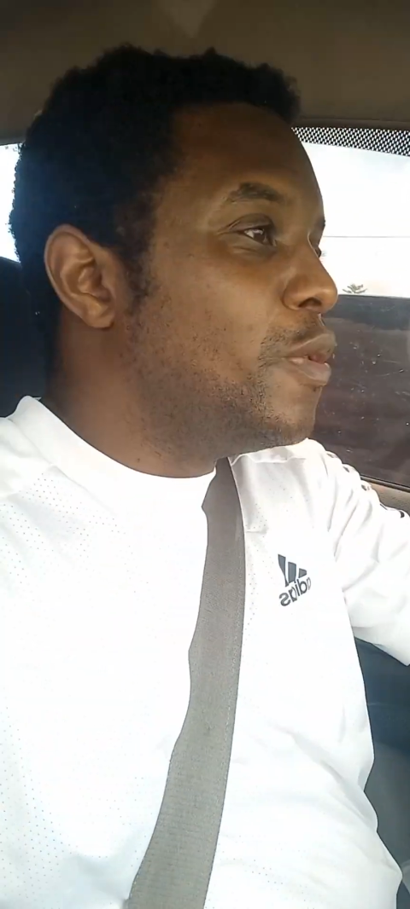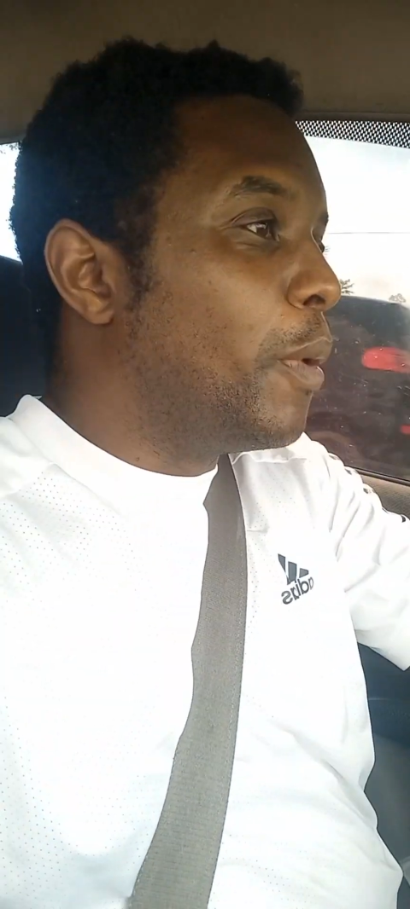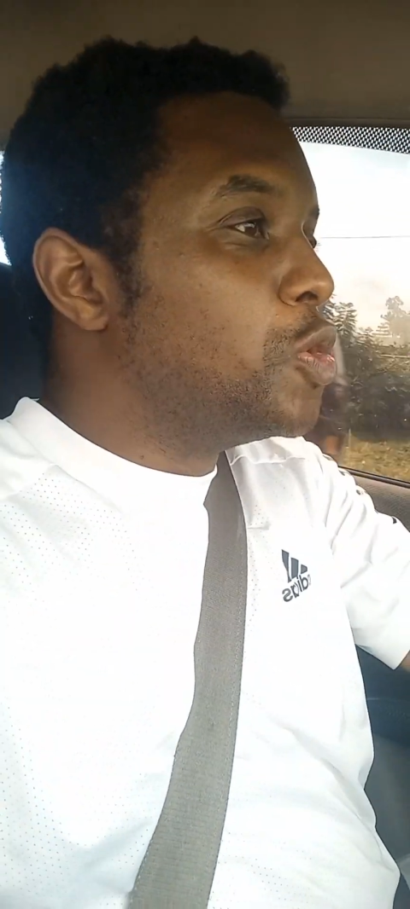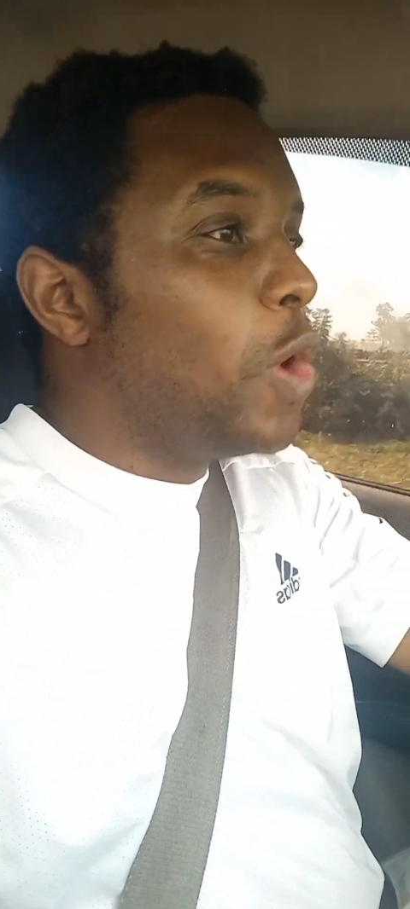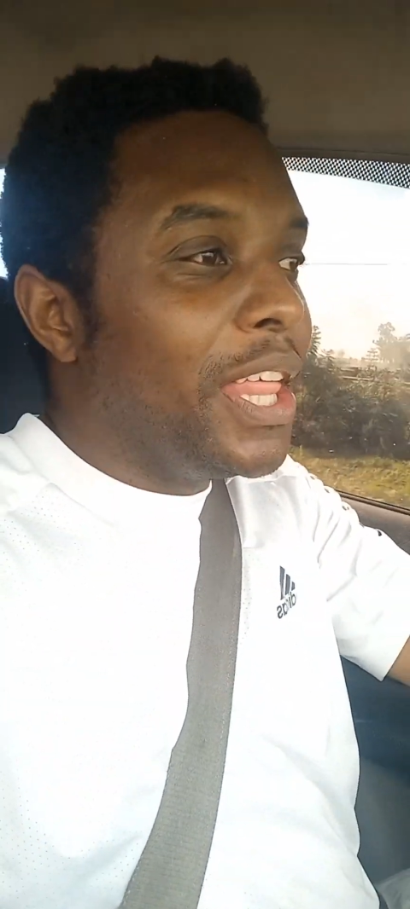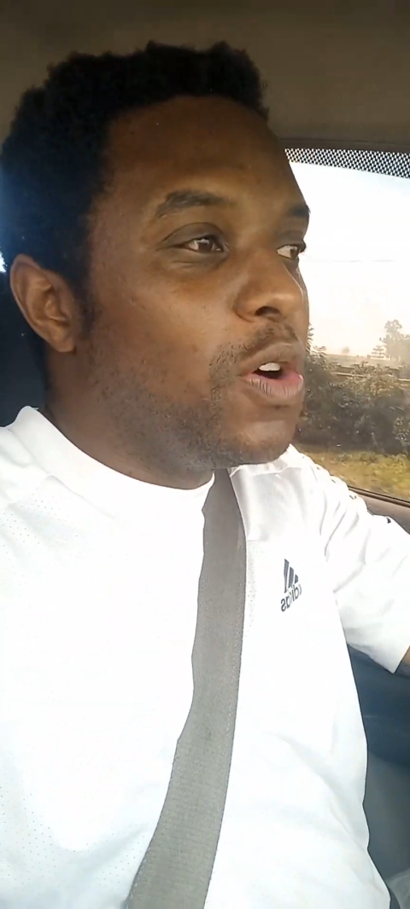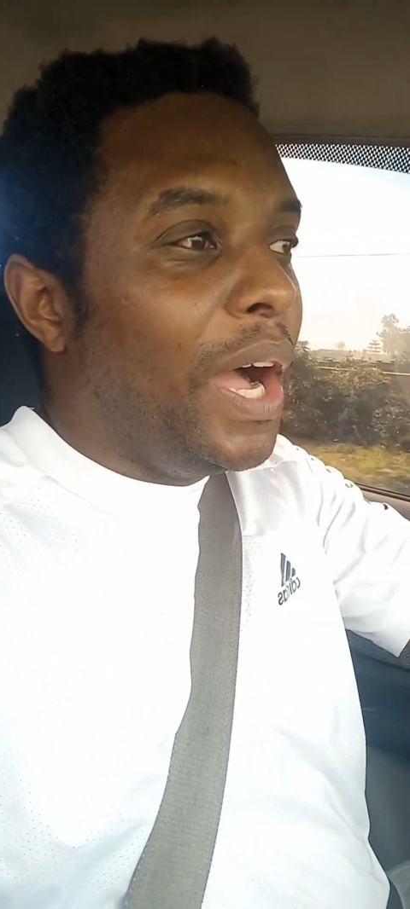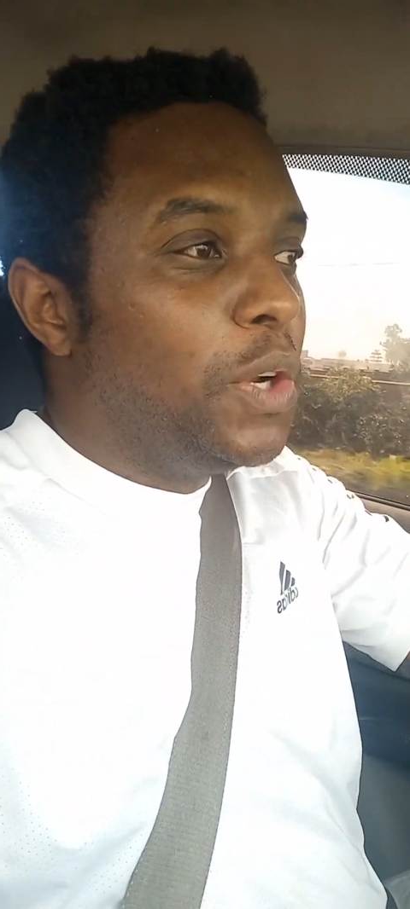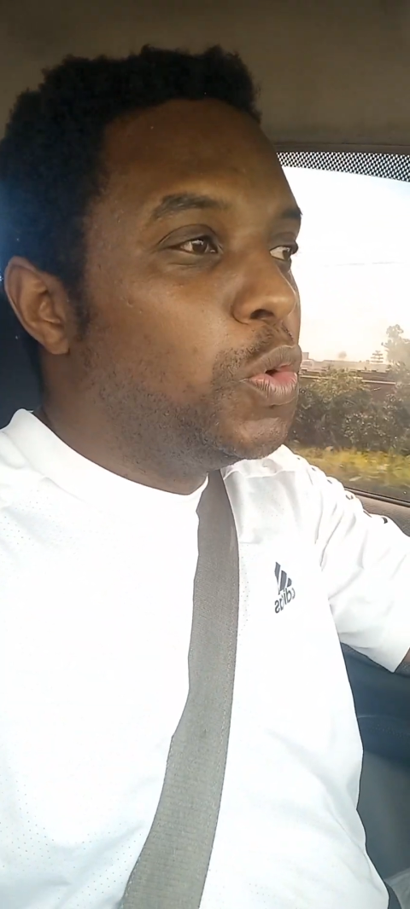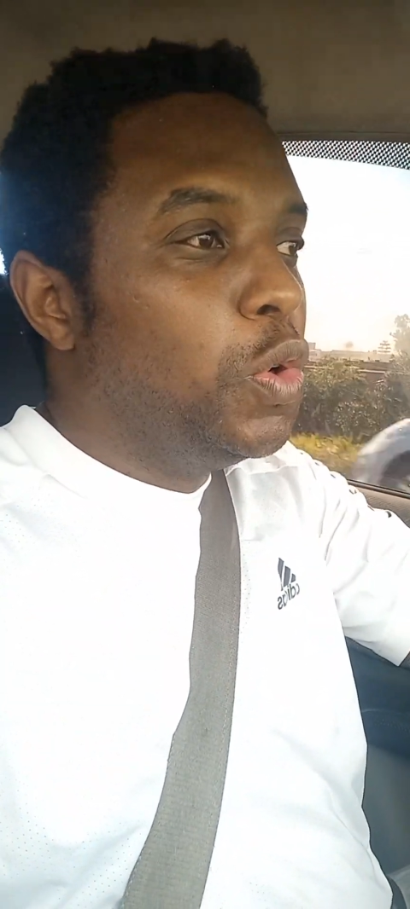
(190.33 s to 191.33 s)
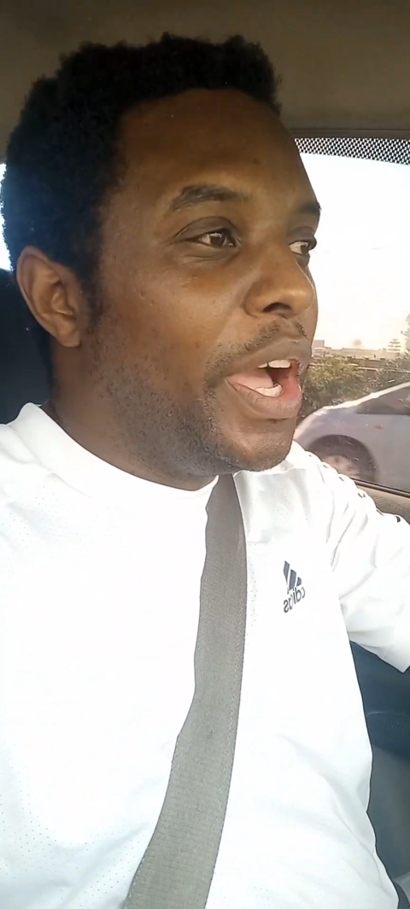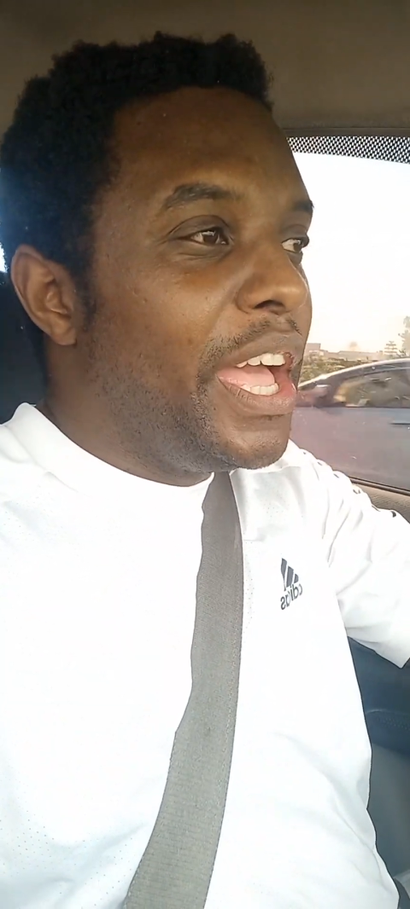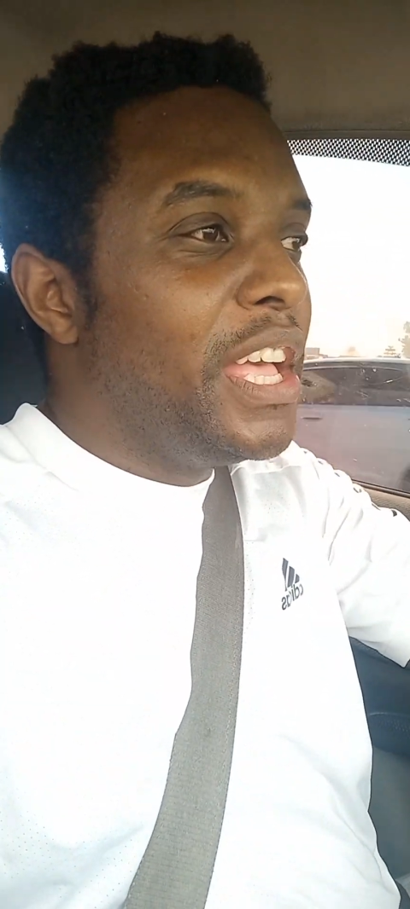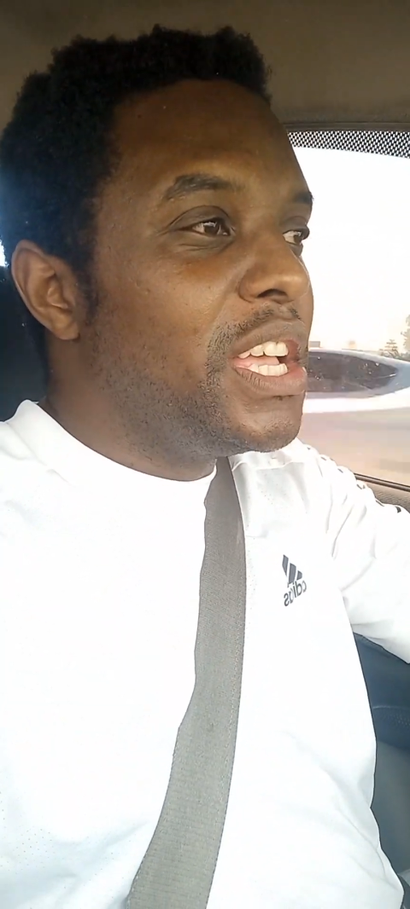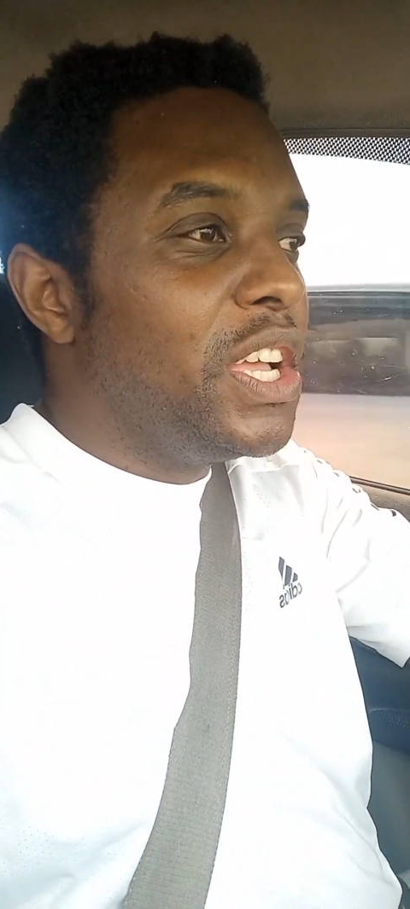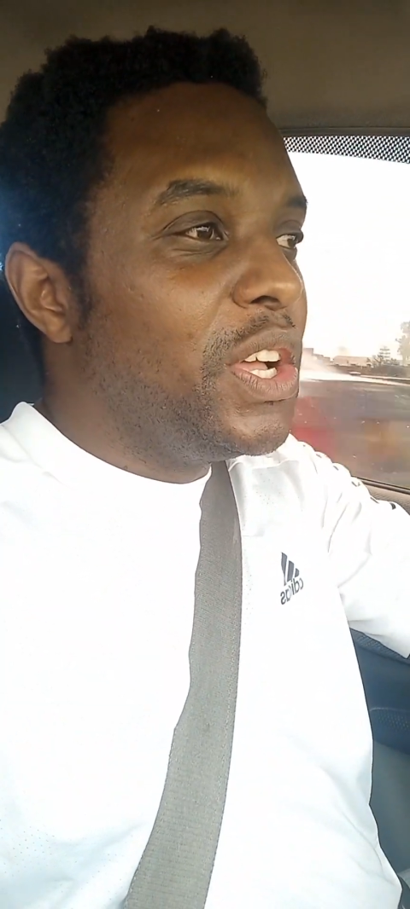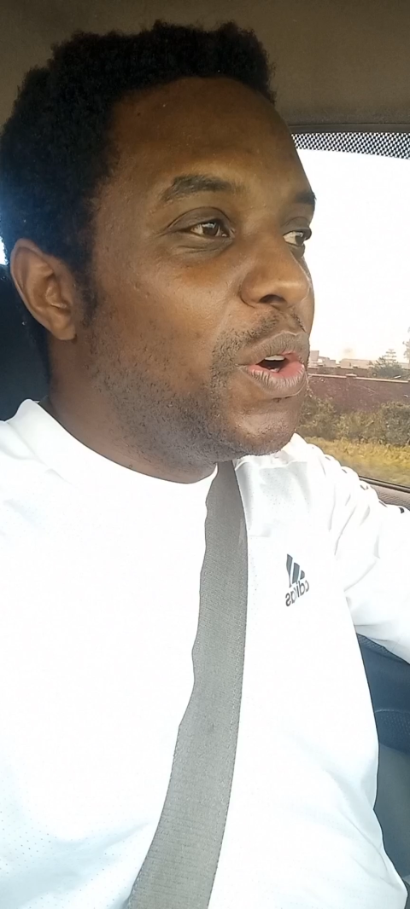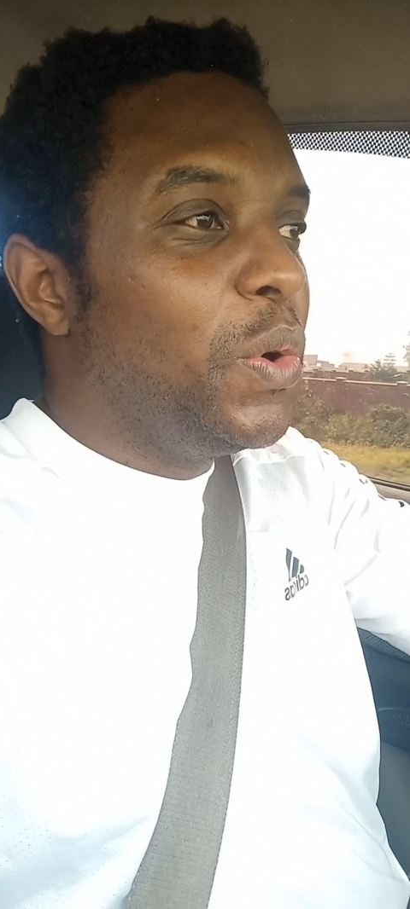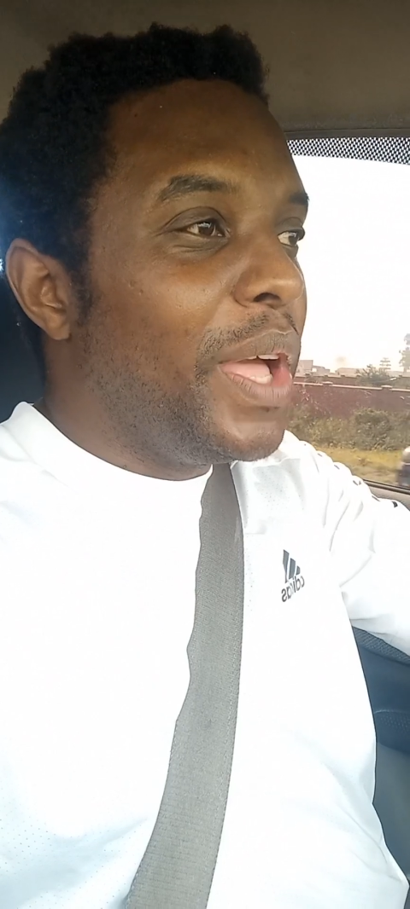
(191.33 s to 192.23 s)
but you are the one who